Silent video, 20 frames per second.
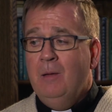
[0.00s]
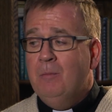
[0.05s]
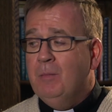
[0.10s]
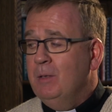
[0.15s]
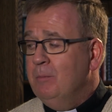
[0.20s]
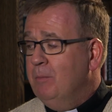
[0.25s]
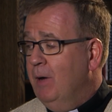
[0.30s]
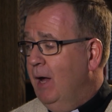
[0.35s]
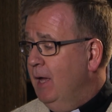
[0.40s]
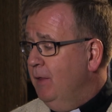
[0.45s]

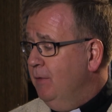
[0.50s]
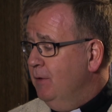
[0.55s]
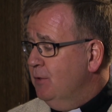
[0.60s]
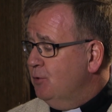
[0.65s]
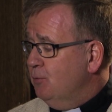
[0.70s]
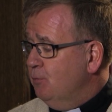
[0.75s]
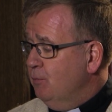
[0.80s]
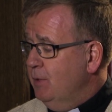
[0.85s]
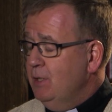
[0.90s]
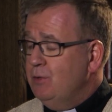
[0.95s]
but by
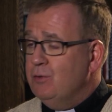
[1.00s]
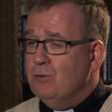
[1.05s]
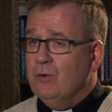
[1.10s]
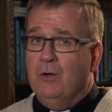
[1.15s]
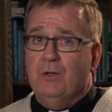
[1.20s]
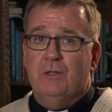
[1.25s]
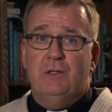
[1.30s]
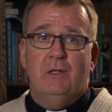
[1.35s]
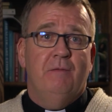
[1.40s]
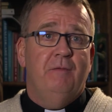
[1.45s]
this
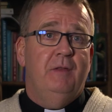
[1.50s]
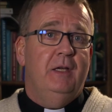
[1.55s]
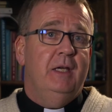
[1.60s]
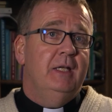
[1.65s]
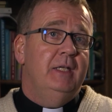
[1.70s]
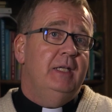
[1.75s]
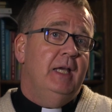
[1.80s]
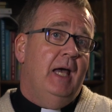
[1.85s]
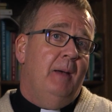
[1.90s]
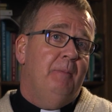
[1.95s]
resource of the
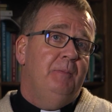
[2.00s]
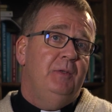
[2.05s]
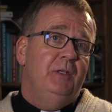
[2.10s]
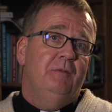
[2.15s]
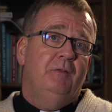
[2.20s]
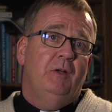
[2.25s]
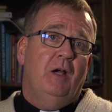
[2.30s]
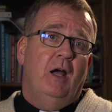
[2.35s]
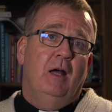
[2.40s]
Adaptive